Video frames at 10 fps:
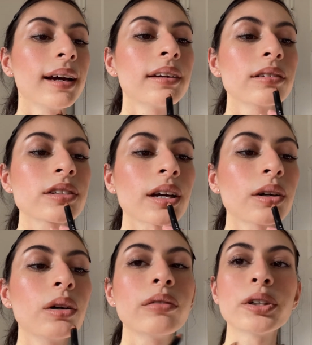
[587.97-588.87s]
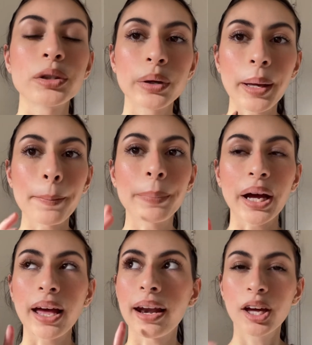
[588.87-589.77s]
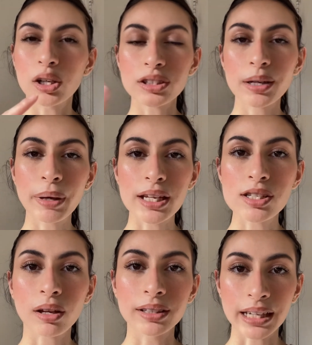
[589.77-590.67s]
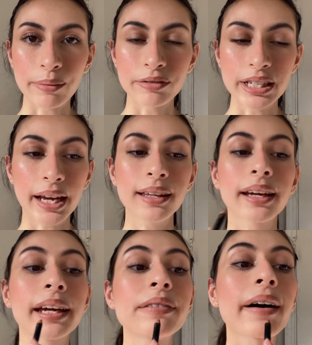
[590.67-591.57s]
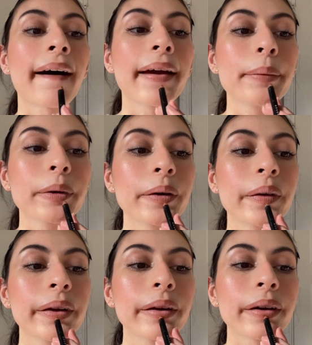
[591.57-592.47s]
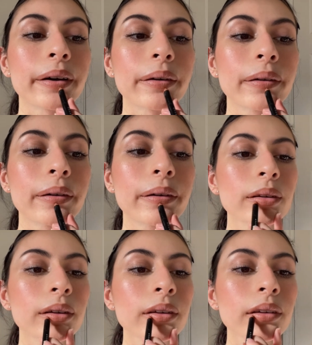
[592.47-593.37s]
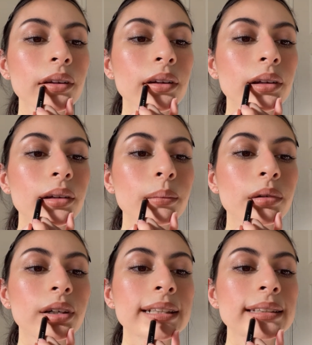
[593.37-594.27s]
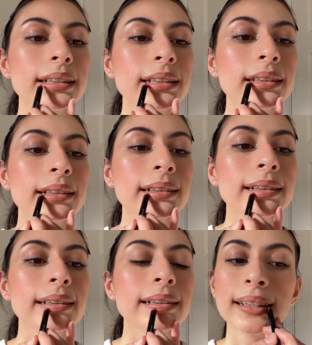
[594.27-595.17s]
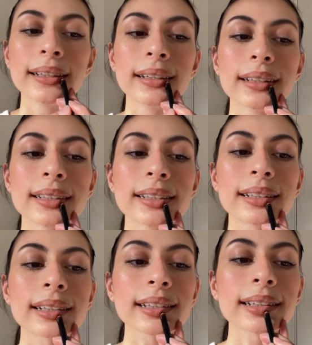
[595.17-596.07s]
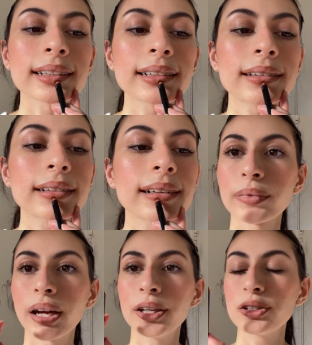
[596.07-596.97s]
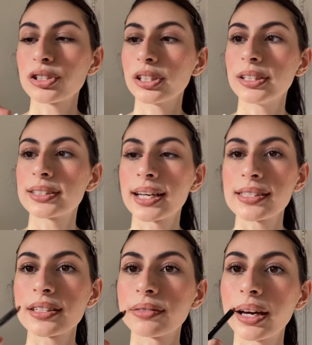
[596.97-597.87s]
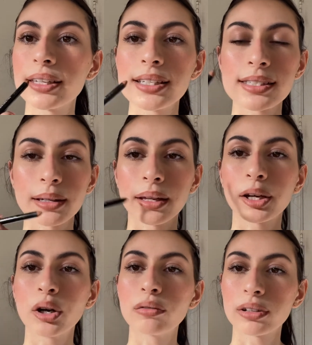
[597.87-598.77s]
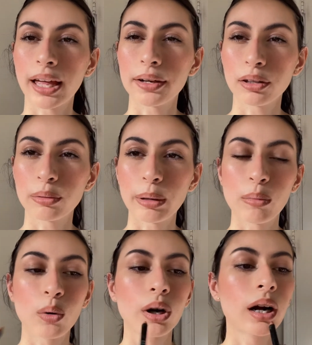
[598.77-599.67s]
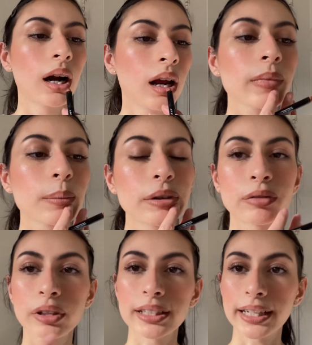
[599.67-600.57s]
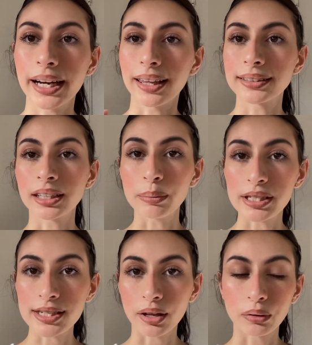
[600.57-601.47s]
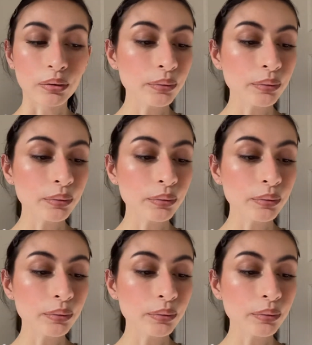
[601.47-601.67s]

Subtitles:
I don't try to overdo it, but it also depends on the time of day. Like if I am going out to a club or a date night and it's dark out, I usually intensify this and like overline a little bit more, but for the day I like to keep it subtle.